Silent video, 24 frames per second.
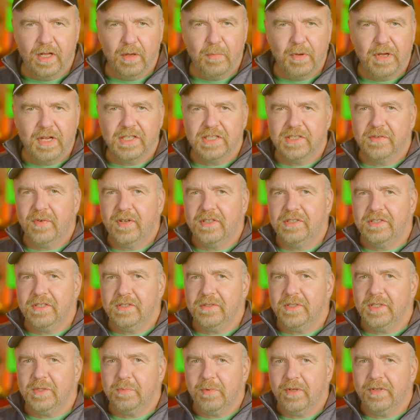because if I
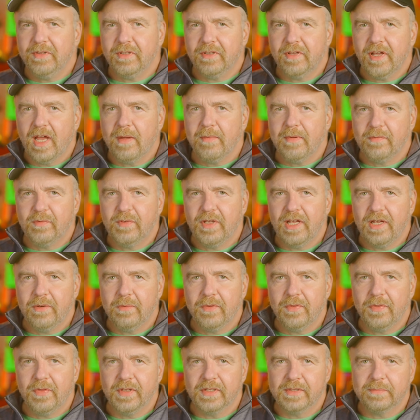just displayed the time of day
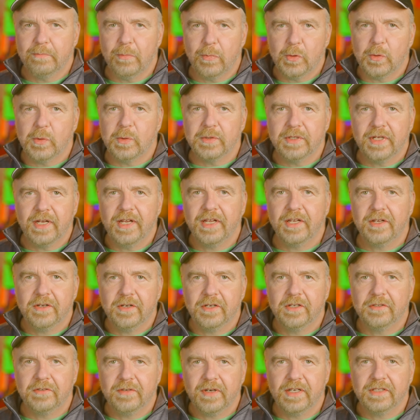with this bold high
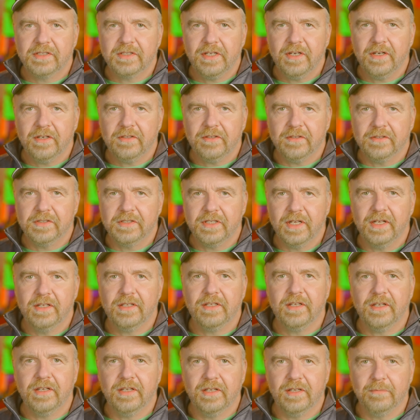contrast character
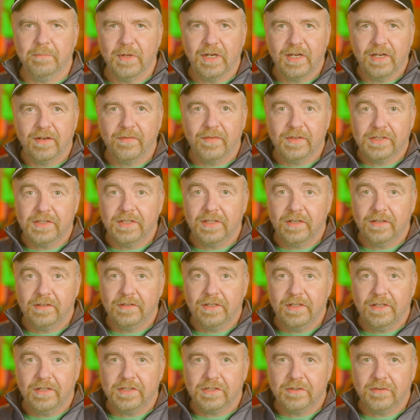set in the middle of the
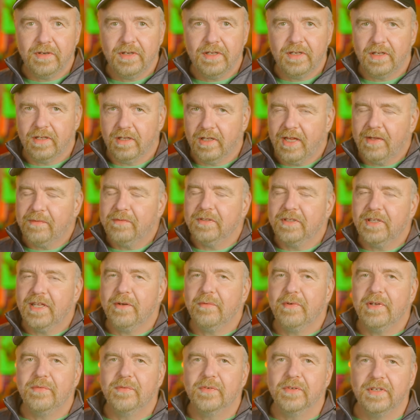CRT screen and left it
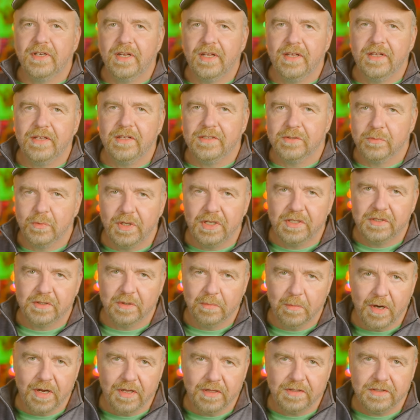that way for days, weeks, or
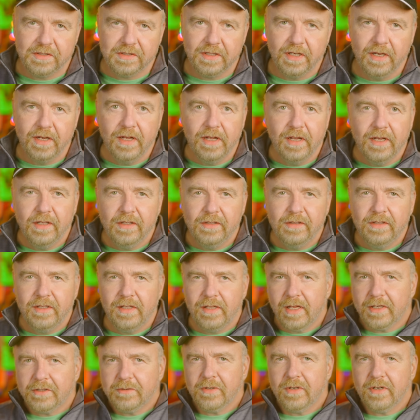months, the
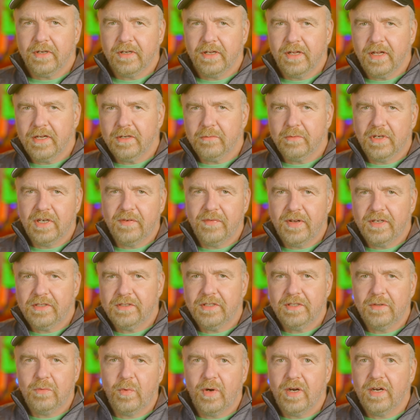electron gun would
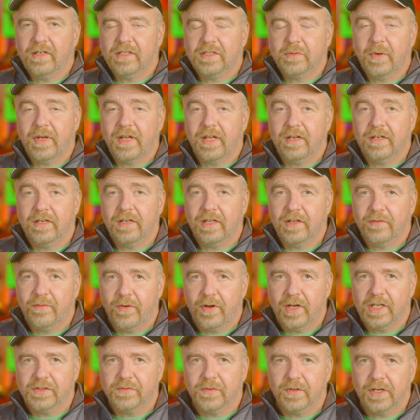eventually wear its way into the
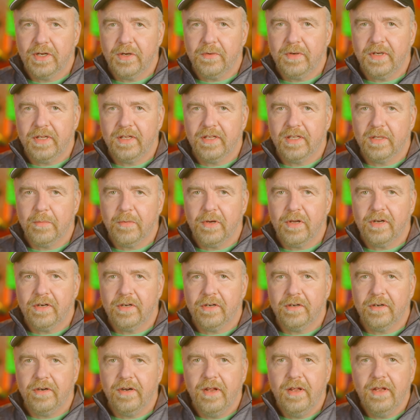phosphor coating in the
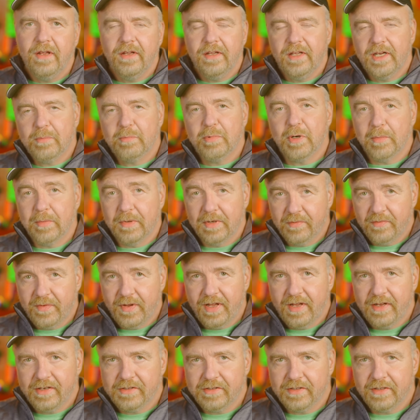monitor in a permanent
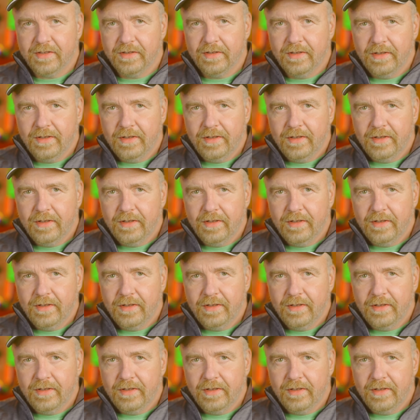fashion.